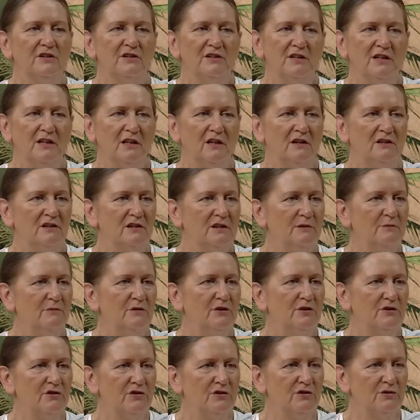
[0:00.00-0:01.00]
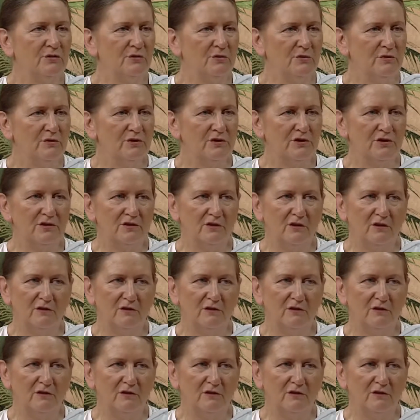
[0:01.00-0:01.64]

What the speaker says: that the ultimate source